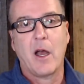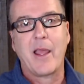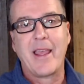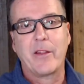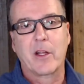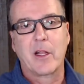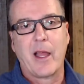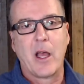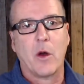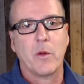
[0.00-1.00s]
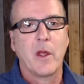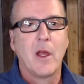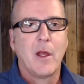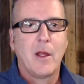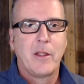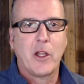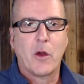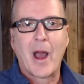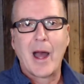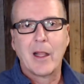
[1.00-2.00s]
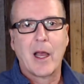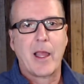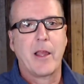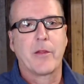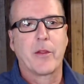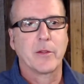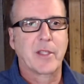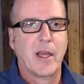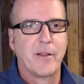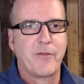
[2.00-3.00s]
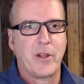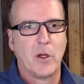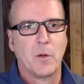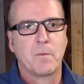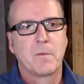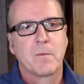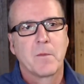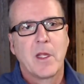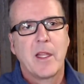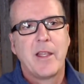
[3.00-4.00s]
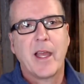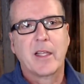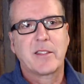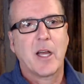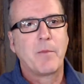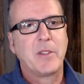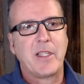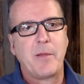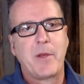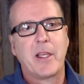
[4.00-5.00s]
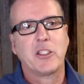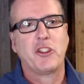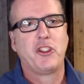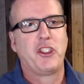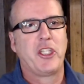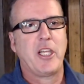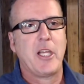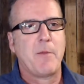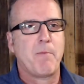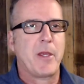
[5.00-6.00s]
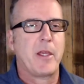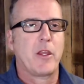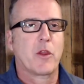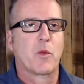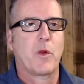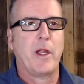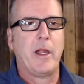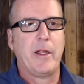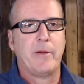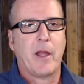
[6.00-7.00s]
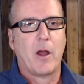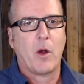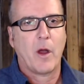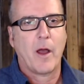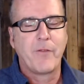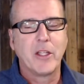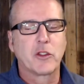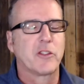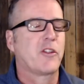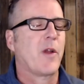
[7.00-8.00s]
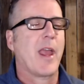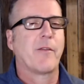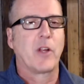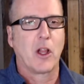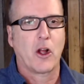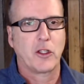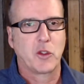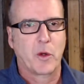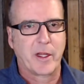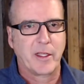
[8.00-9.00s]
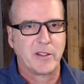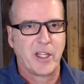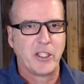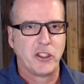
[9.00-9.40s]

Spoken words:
in the cloud, a la Anthos kind of feel. Next up is EPS GP3. Now, of interest to every large organization,